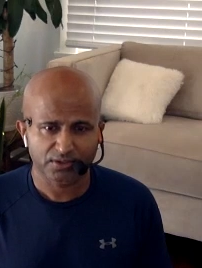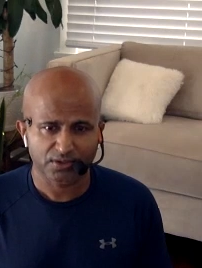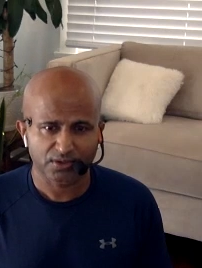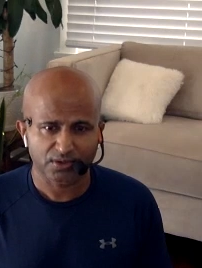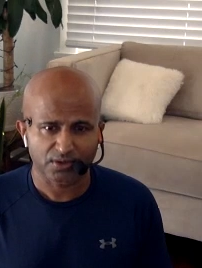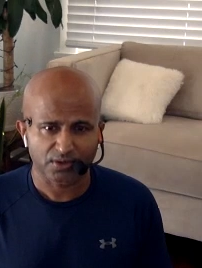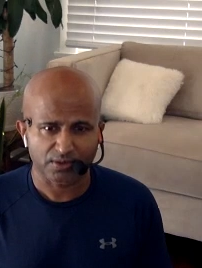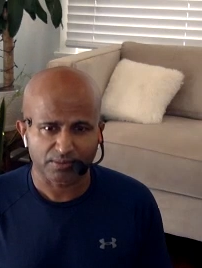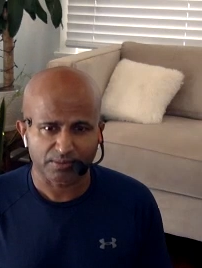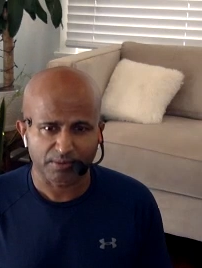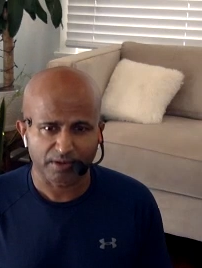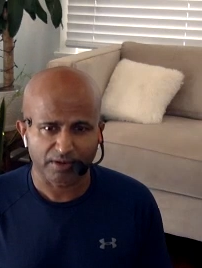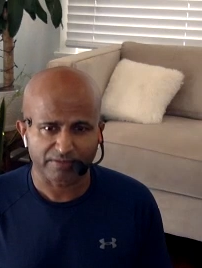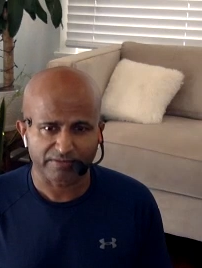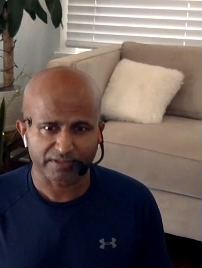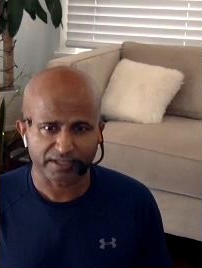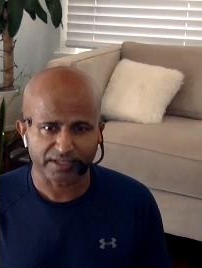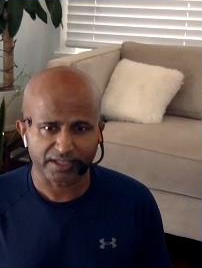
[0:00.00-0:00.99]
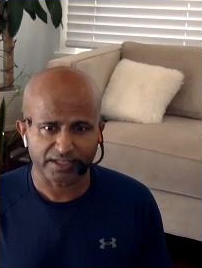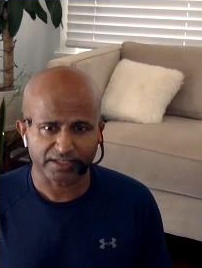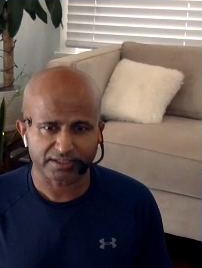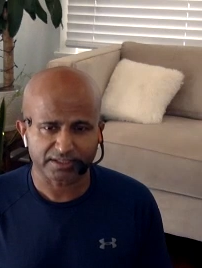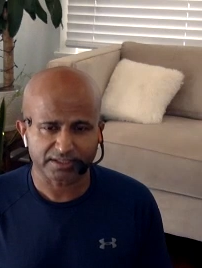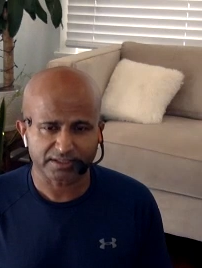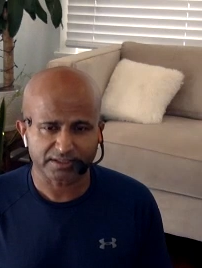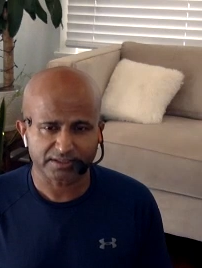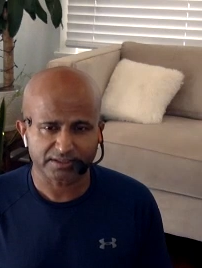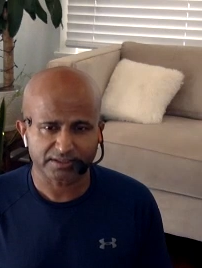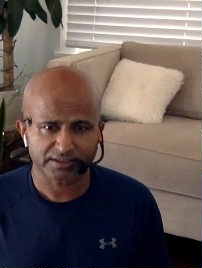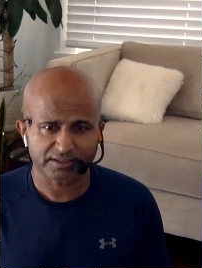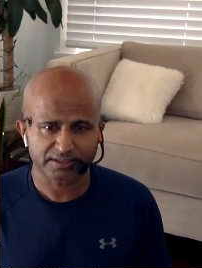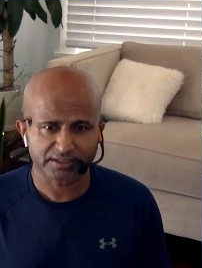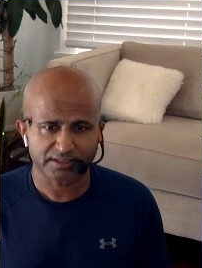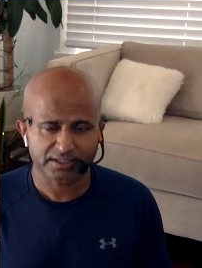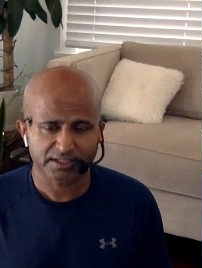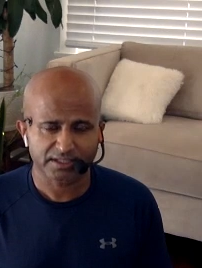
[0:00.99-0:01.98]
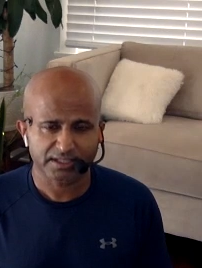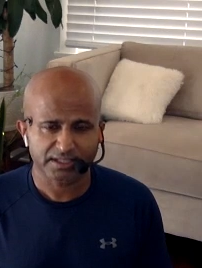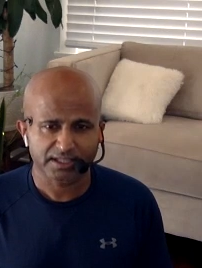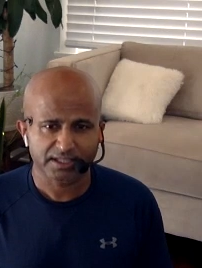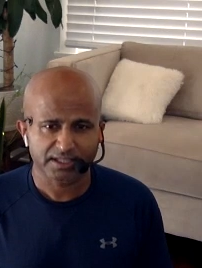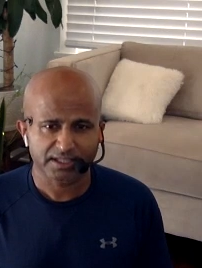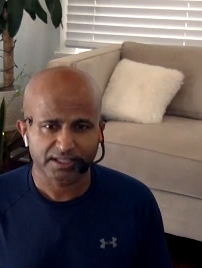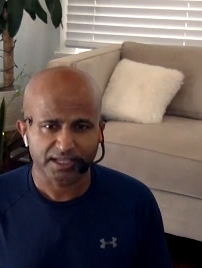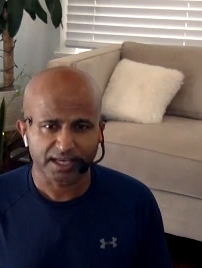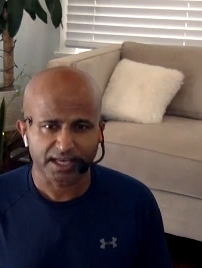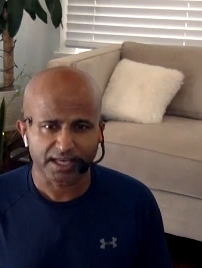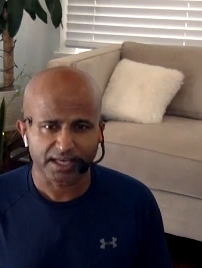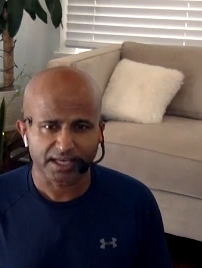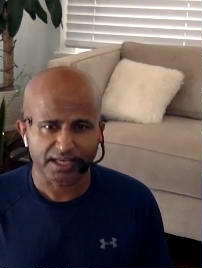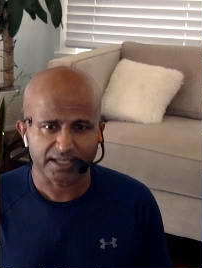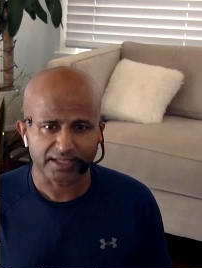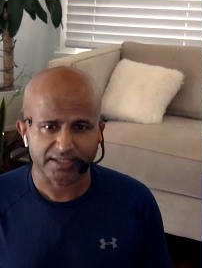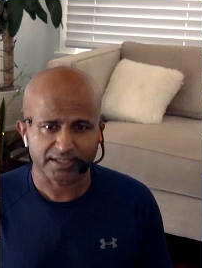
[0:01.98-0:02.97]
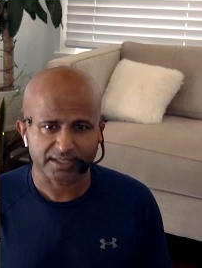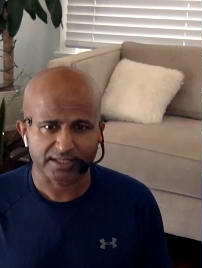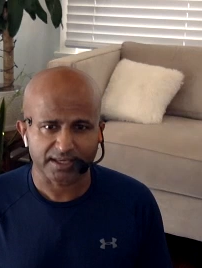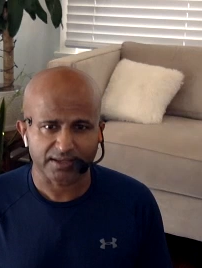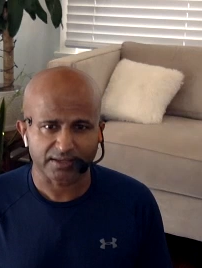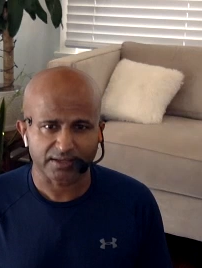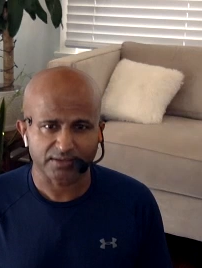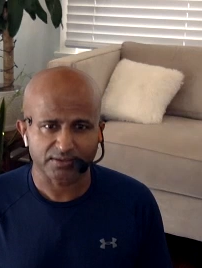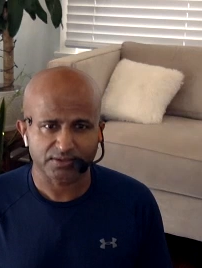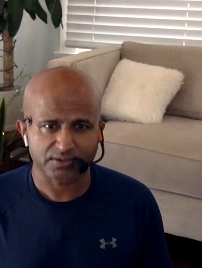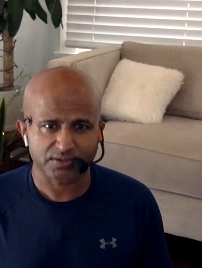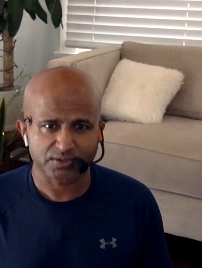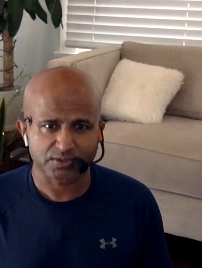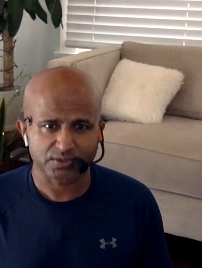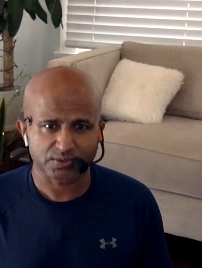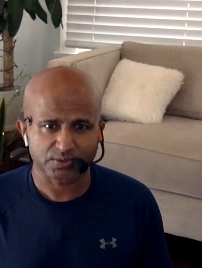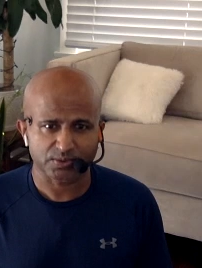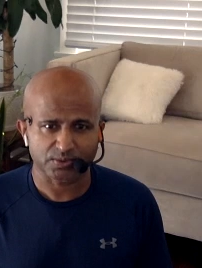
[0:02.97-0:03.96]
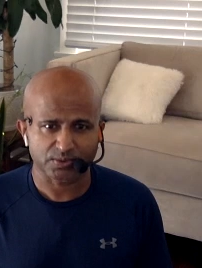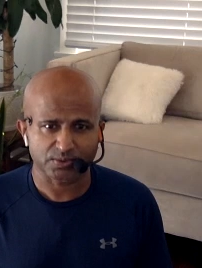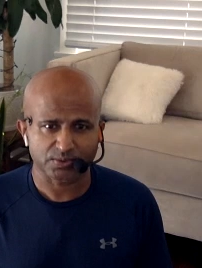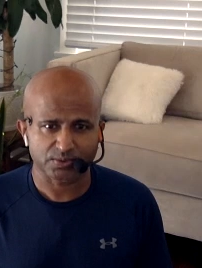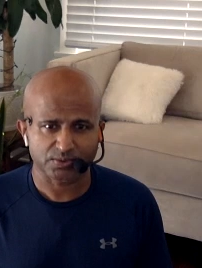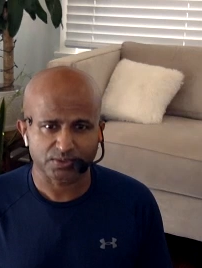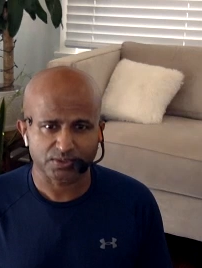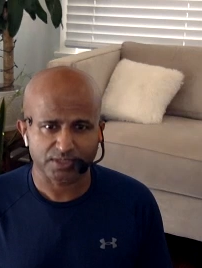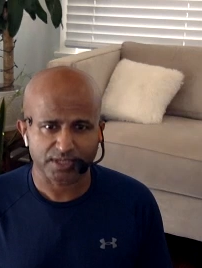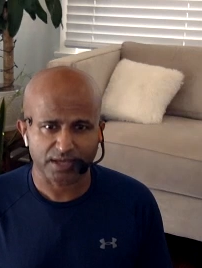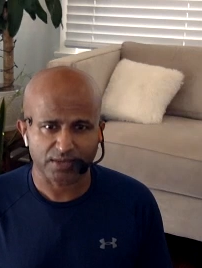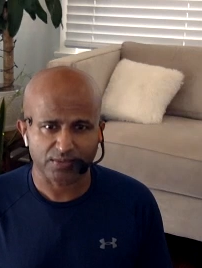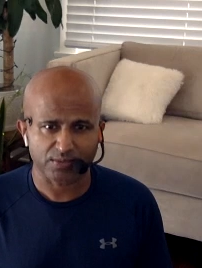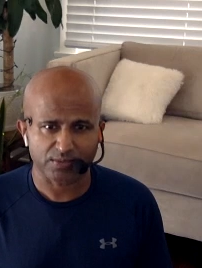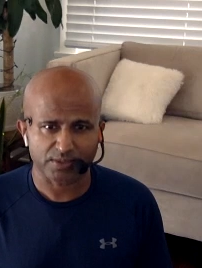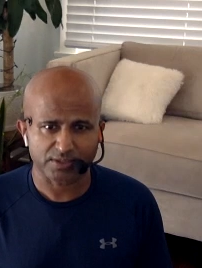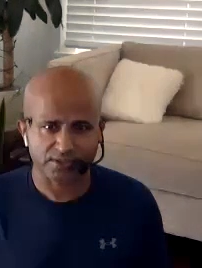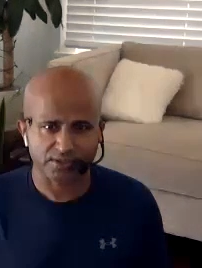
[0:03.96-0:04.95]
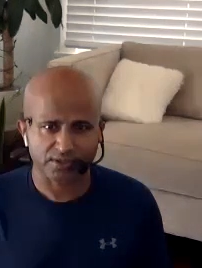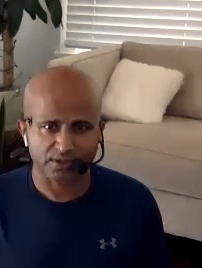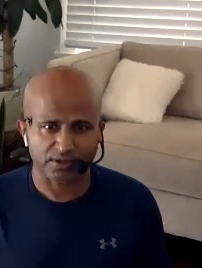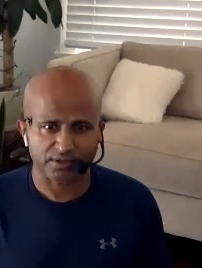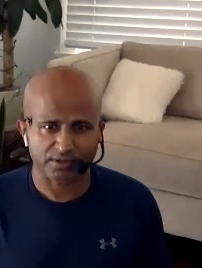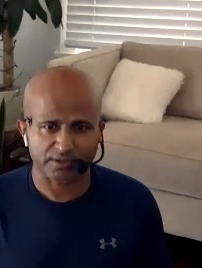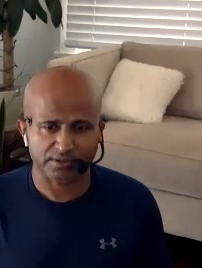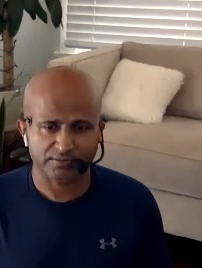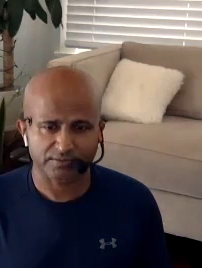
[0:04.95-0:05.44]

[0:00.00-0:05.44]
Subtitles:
or a modification. And exhale to downward dog.